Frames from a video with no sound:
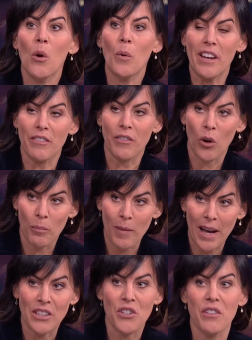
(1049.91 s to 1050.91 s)
We have
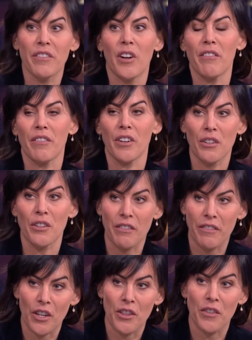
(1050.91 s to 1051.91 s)
managed to find further
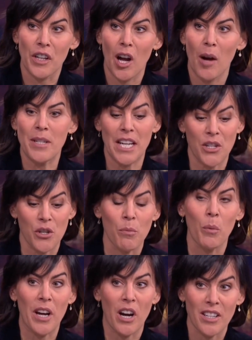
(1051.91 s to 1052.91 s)
further accommodation,
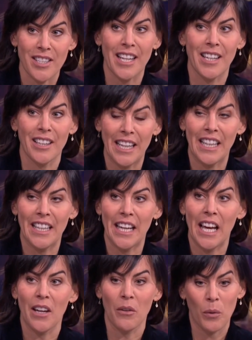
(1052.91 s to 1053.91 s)
but we are signalling,
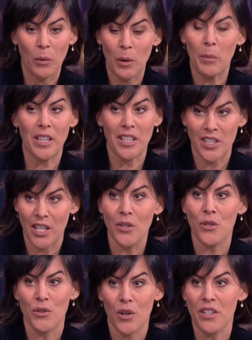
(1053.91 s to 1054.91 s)
we will
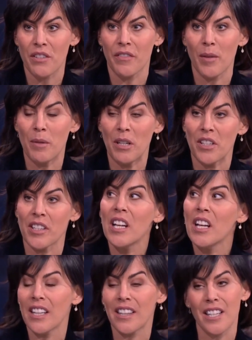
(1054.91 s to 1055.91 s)
continue to try to find buildings.
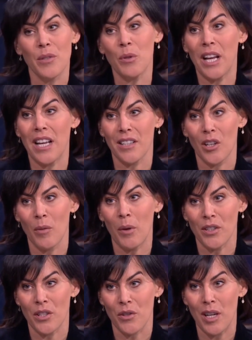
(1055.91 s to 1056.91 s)
This one hasn't come
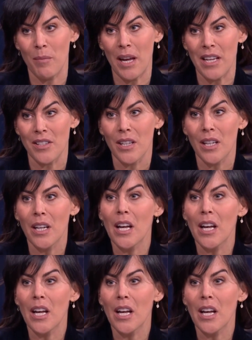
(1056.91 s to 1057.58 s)
on stream yet.